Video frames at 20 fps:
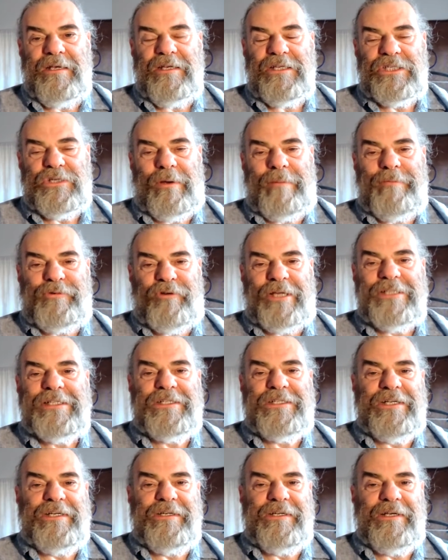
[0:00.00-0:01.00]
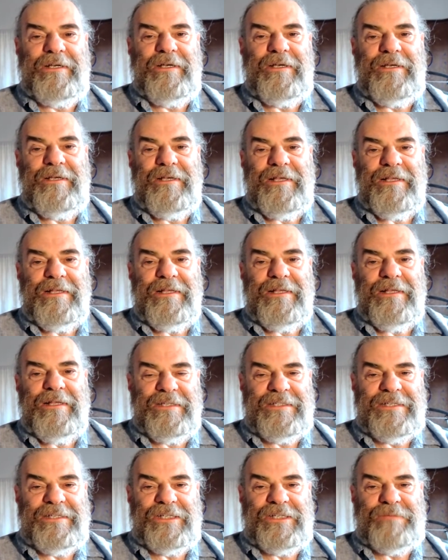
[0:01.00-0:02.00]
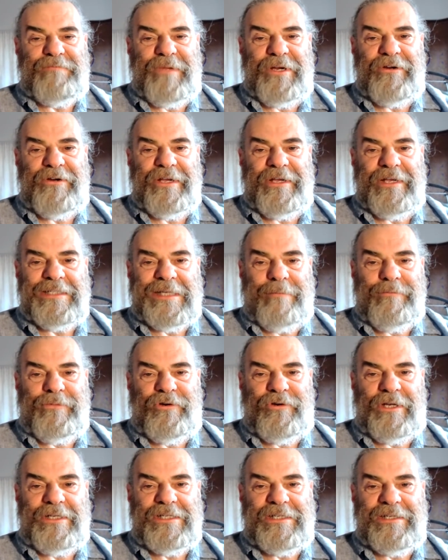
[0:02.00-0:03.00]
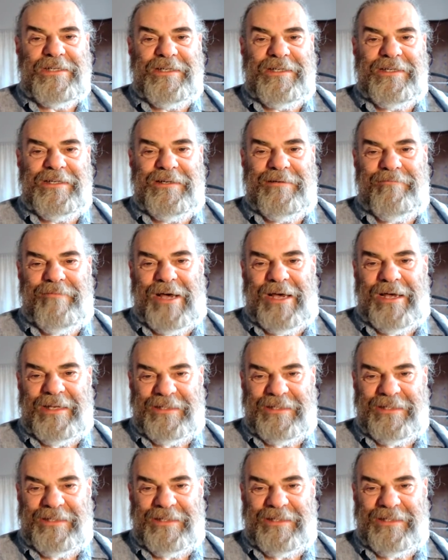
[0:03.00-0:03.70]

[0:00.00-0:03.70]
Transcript: So I'm trusting this experience, I'm trusting my